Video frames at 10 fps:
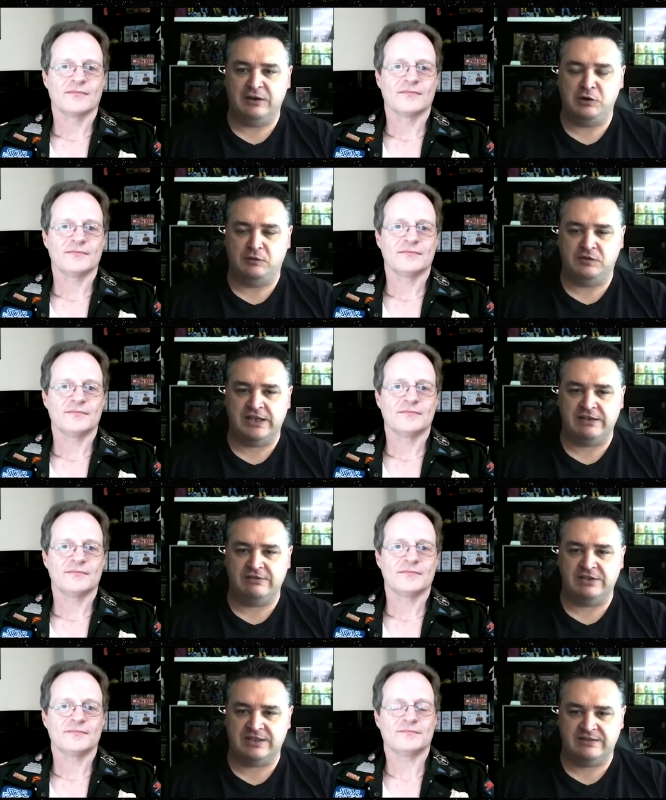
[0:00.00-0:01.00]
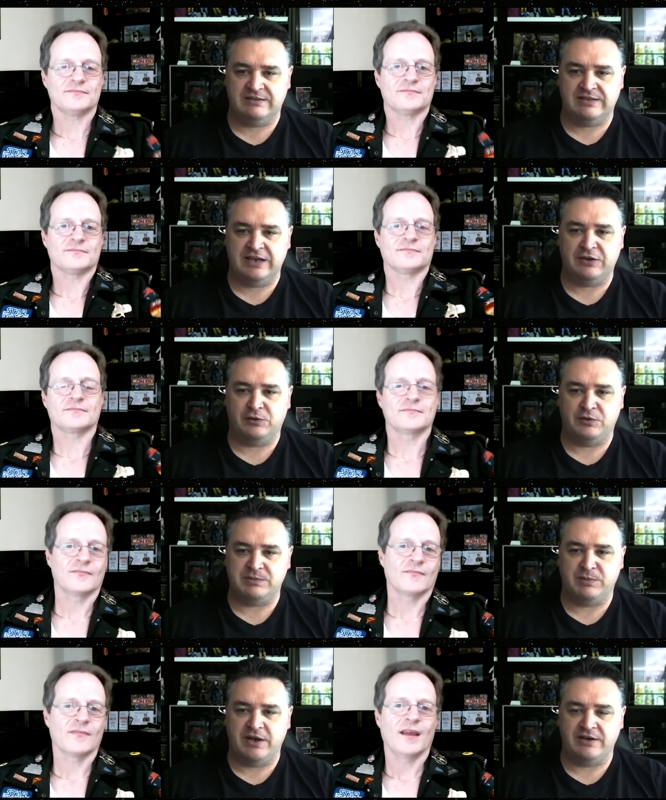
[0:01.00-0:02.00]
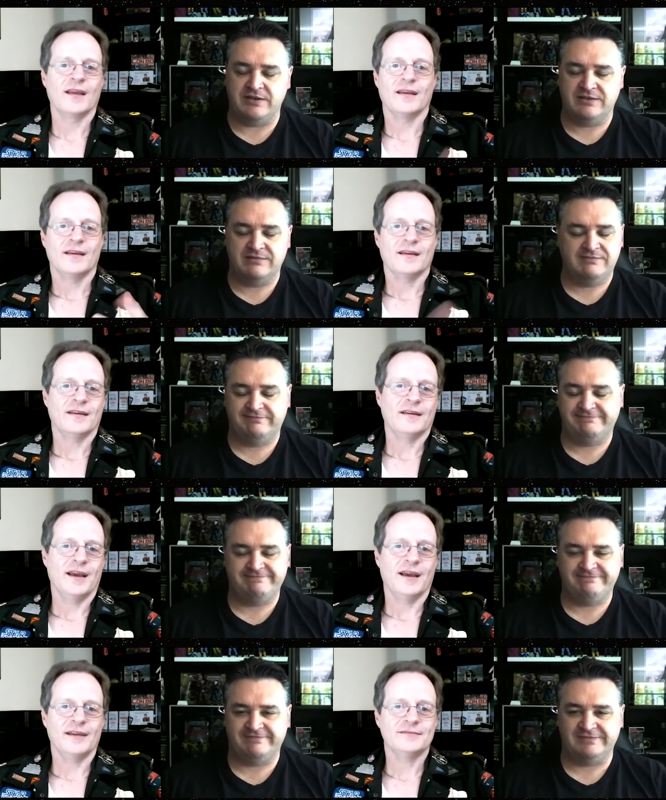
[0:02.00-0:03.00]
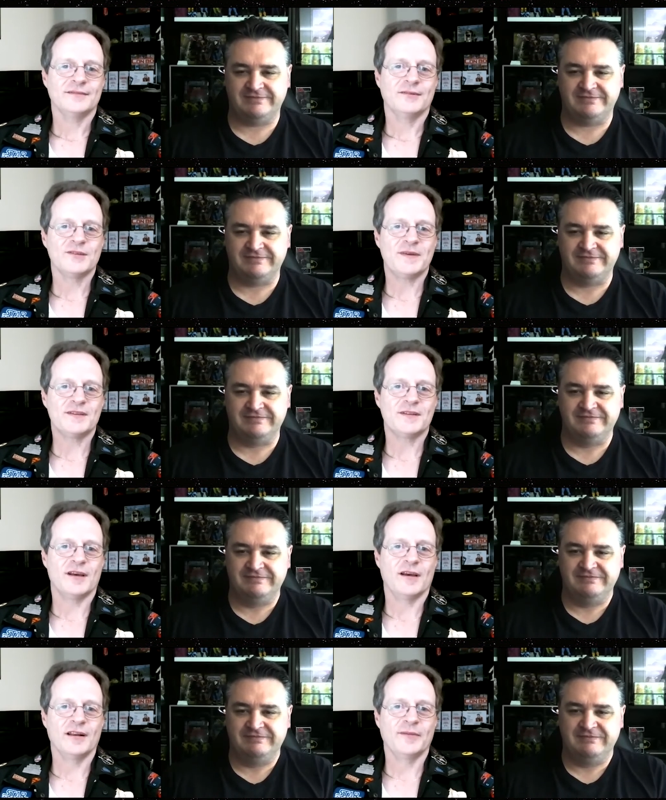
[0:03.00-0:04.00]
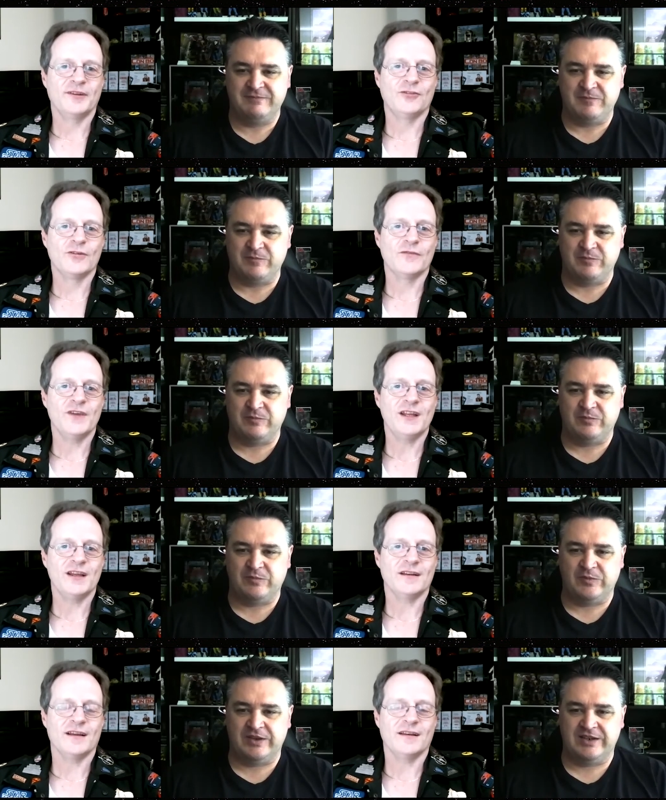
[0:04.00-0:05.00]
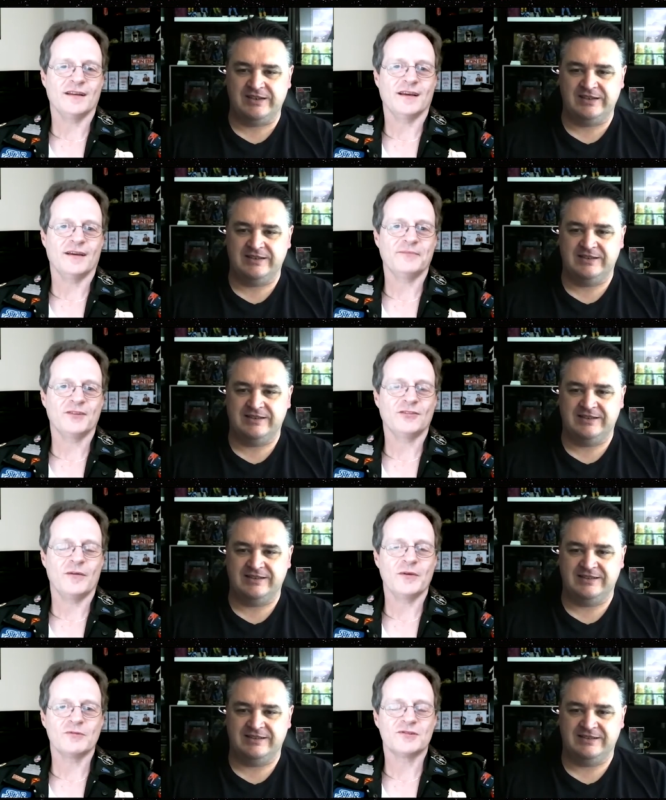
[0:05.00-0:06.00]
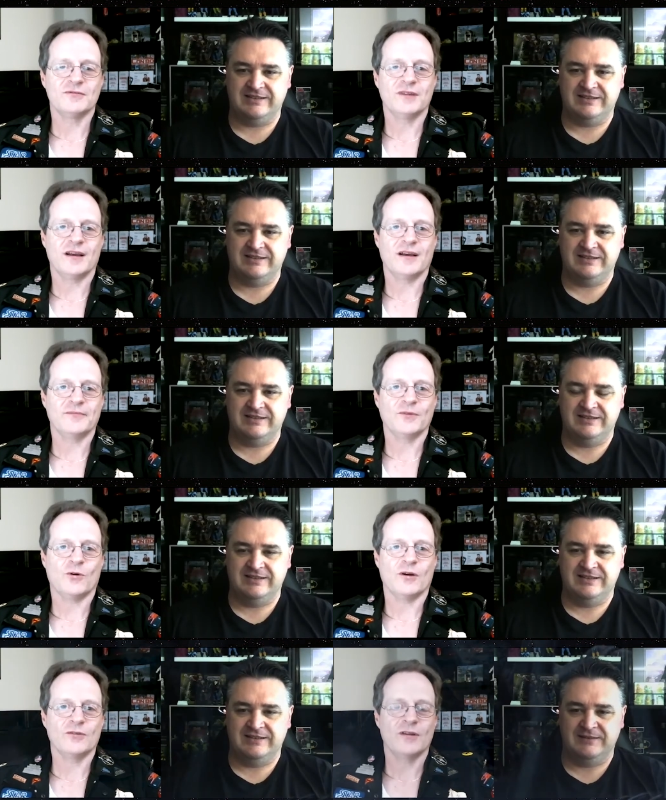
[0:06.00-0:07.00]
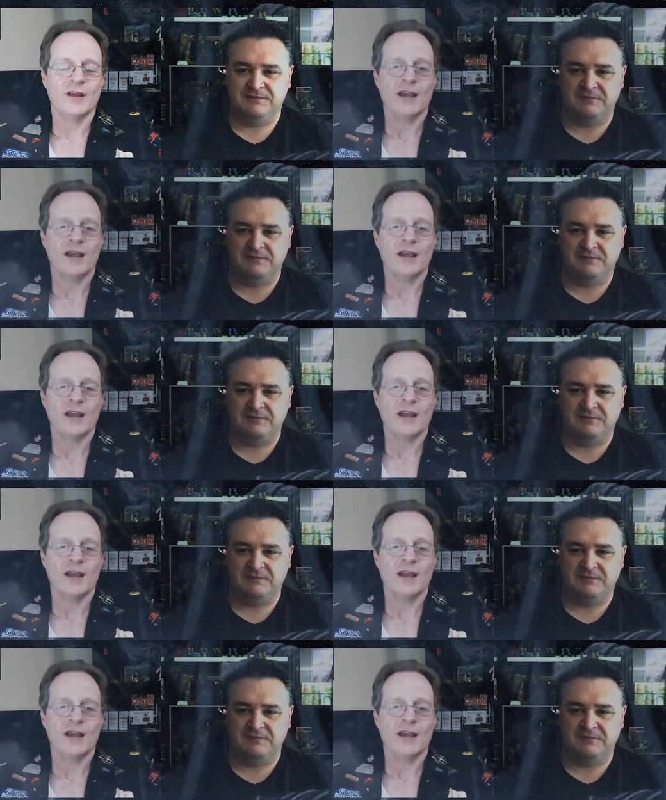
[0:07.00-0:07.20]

Speaker 1: and all of a sudden just take on all these spiders
Speaker 2: yeah, it was a bit uh, a little bit too convenient, and um, the timing was um, quite good.